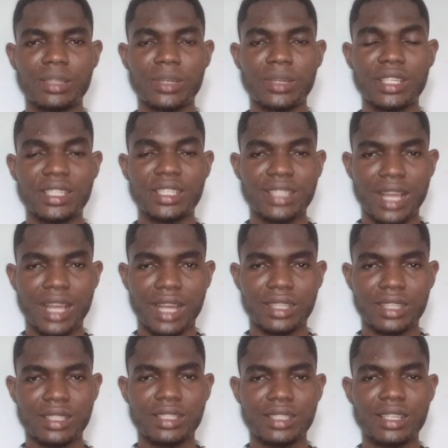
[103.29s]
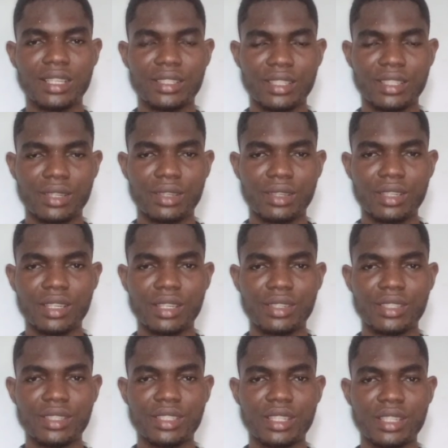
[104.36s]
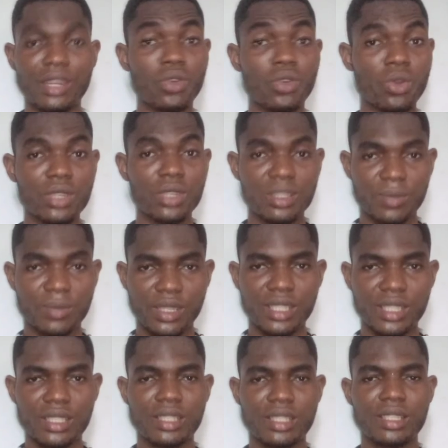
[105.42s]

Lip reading: When it acts, there is a role it plays.